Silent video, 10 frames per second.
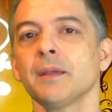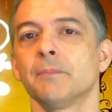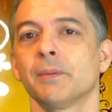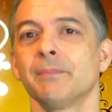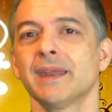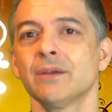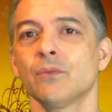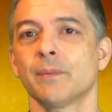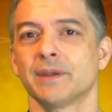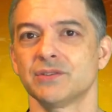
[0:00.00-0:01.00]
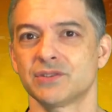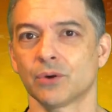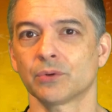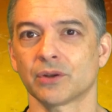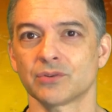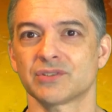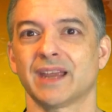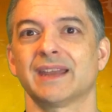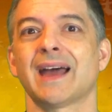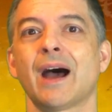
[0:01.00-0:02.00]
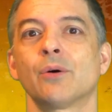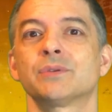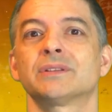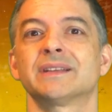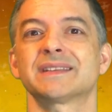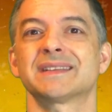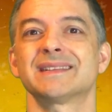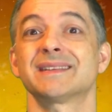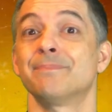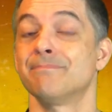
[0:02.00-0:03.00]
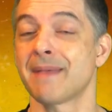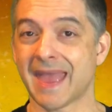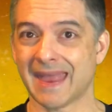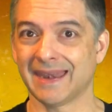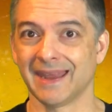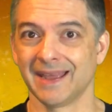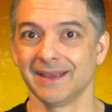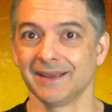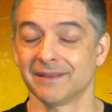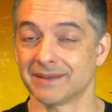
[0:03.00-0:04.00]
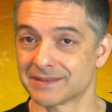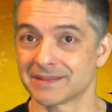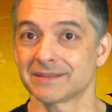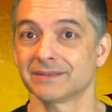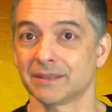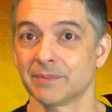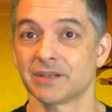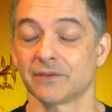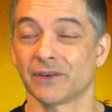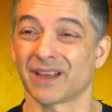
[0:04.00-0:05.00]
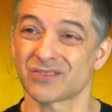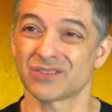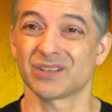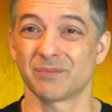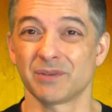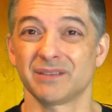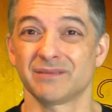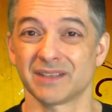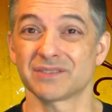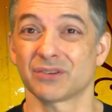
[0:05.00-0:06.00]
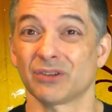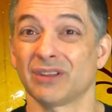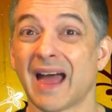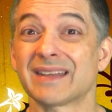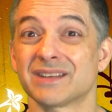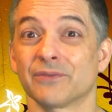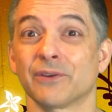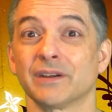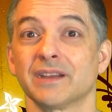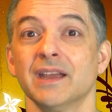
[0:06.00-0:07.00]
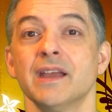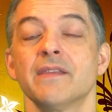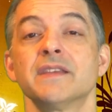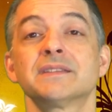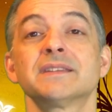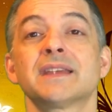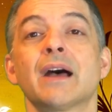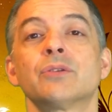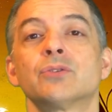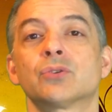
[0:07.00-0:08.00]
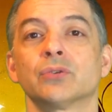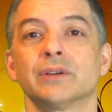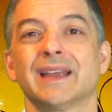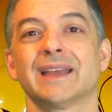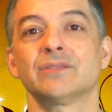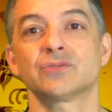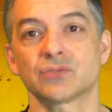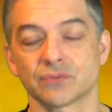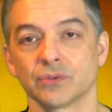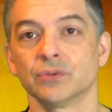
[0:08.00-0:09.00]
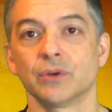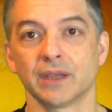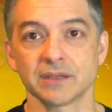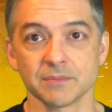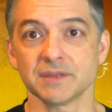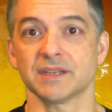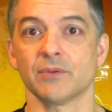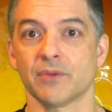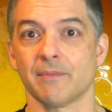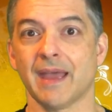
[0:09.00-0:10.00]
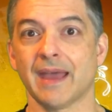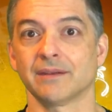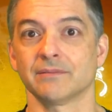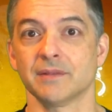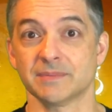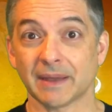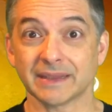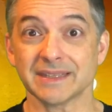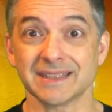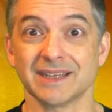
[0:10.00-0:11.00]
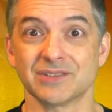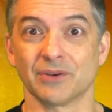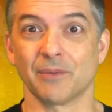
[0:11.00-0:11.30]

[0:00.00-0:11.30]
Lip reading: But many women don't understand how to listen to men. This is a little bit different. Actually, it could be considered a lot different. This is how you create true intimacy with a man, is by listening to